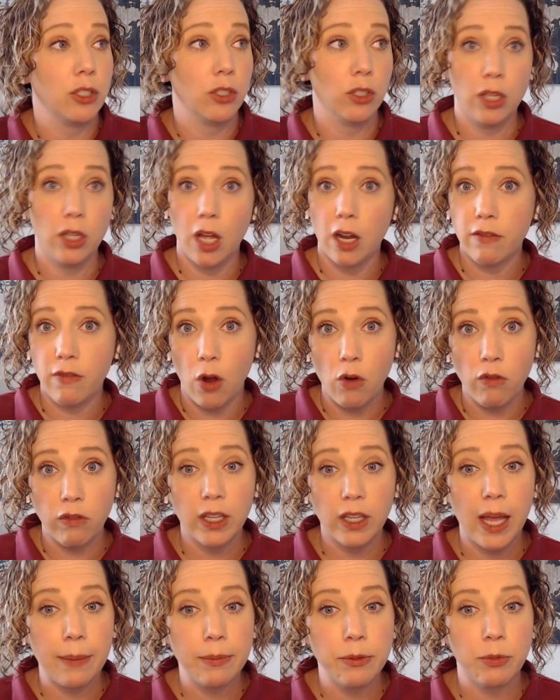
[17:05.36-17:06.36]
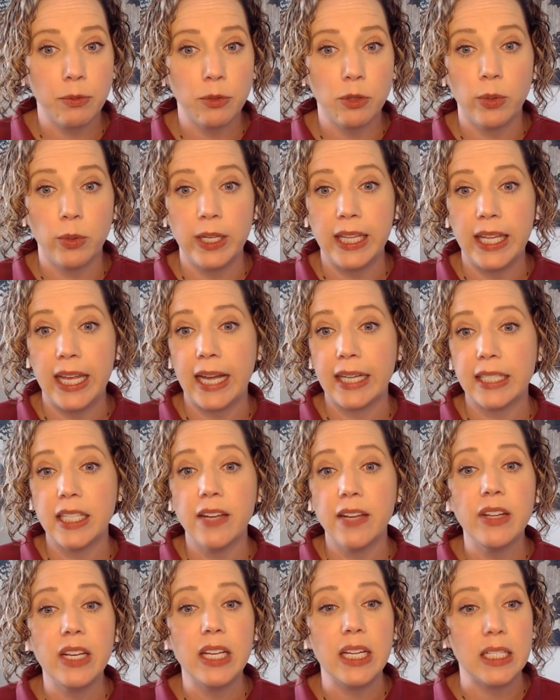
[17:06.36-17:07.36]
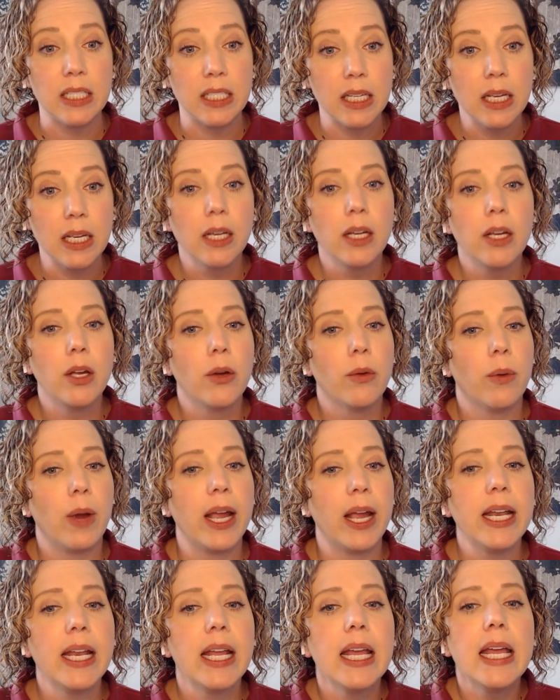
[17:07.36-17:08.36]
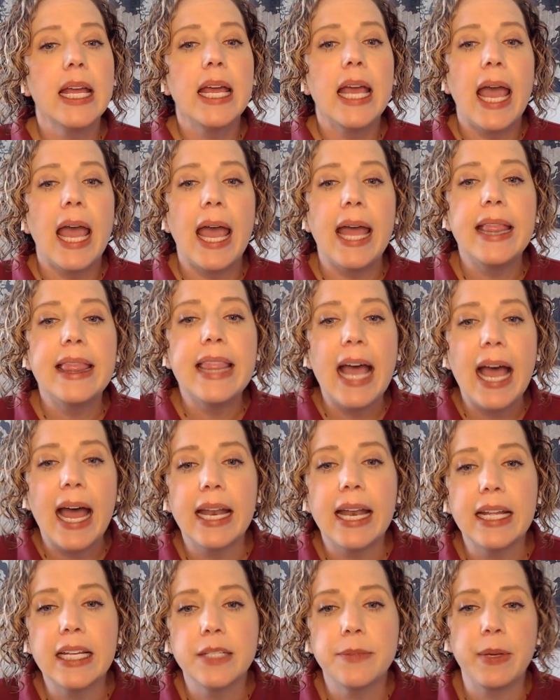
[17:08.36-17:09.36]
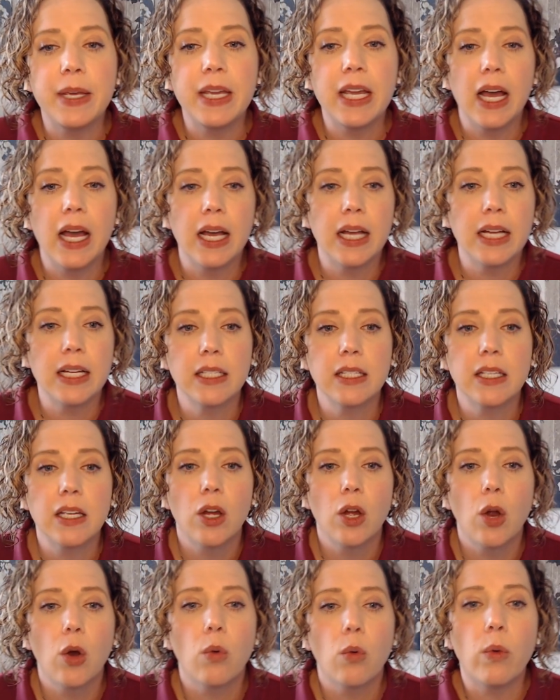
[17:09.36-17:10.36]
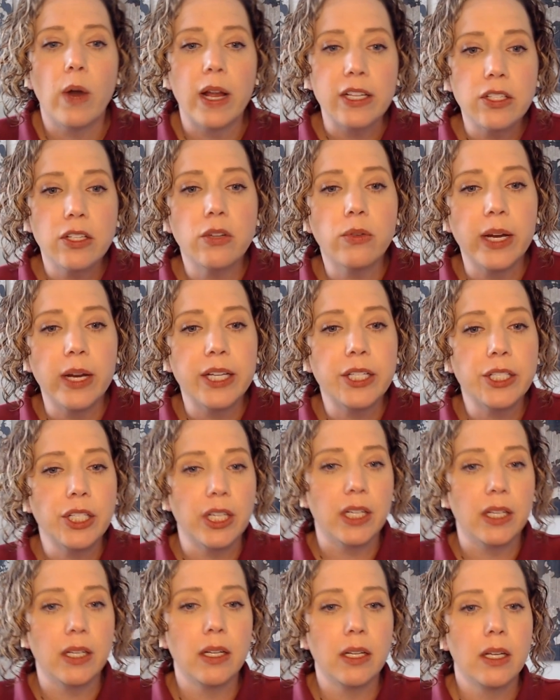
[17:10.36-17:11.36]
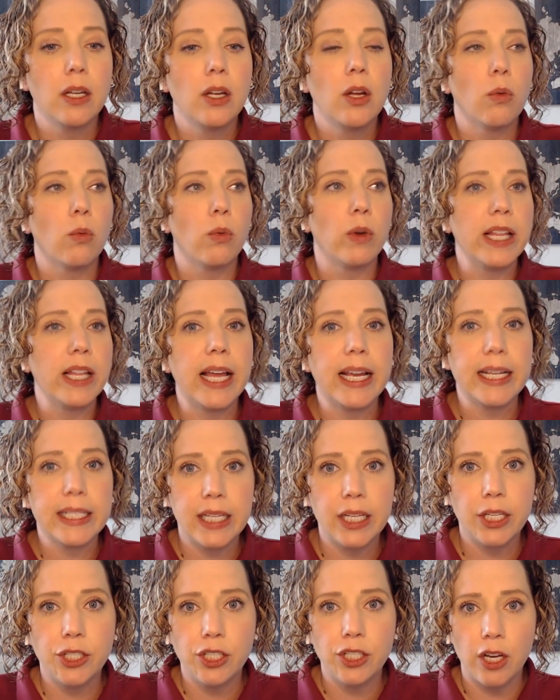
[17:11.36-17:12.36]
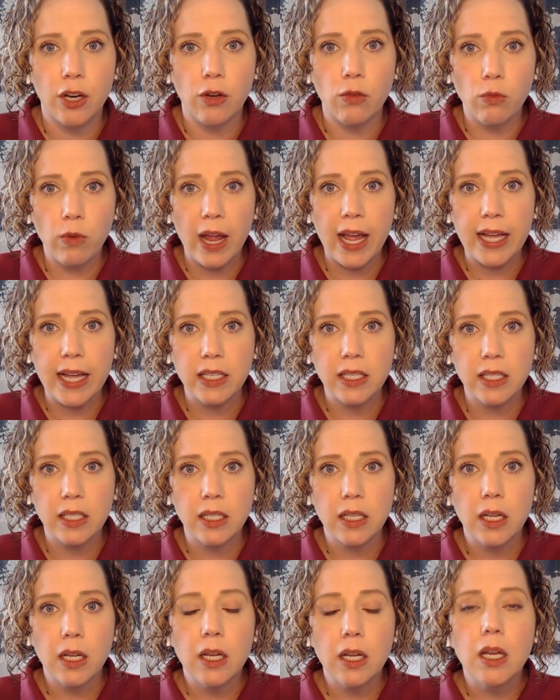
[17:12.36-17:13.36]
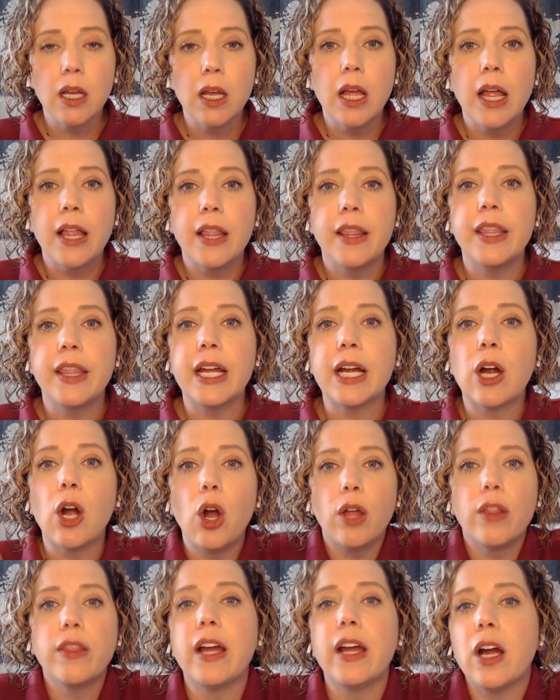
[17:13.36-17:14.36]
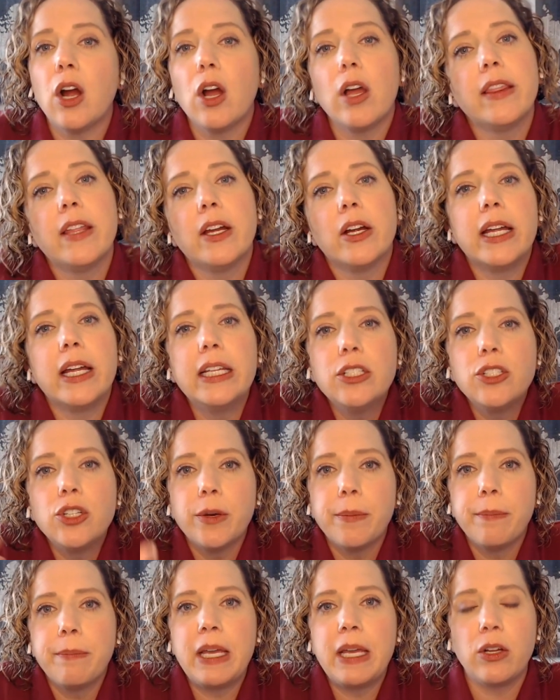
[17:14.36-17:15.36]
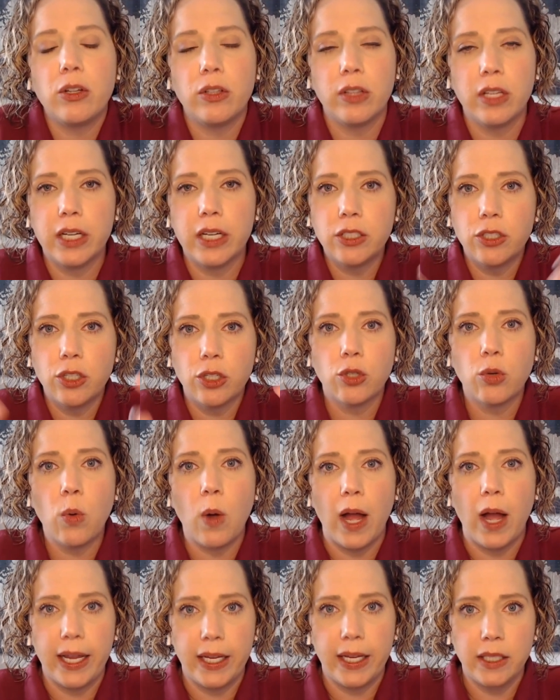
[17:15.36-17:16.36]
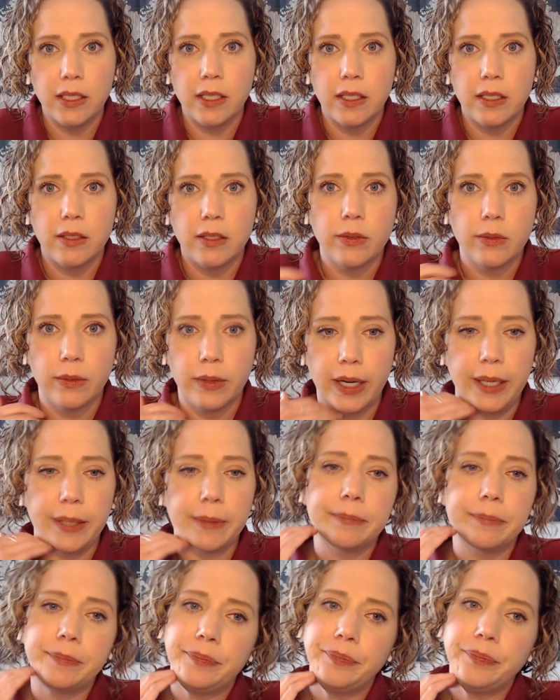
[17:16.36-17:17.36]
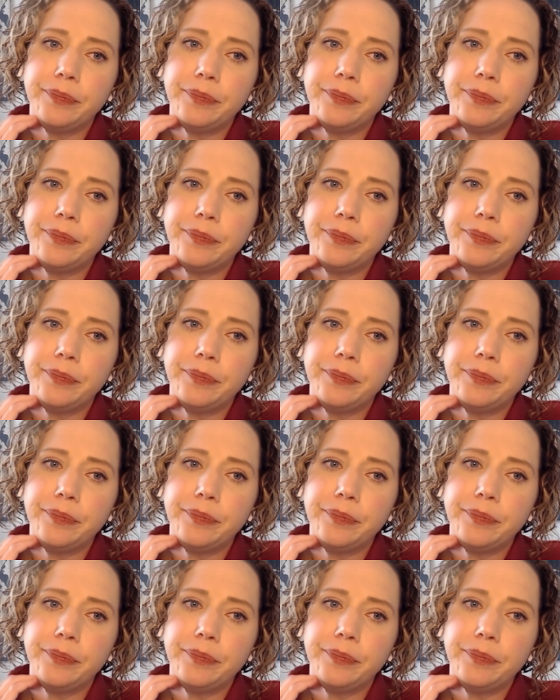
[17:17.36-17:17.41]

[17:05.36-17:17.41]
There's a lot of overlaps between the activities, right? And that is because restoration, relaxation, and rest, they're intermingled, they're intertwined, right?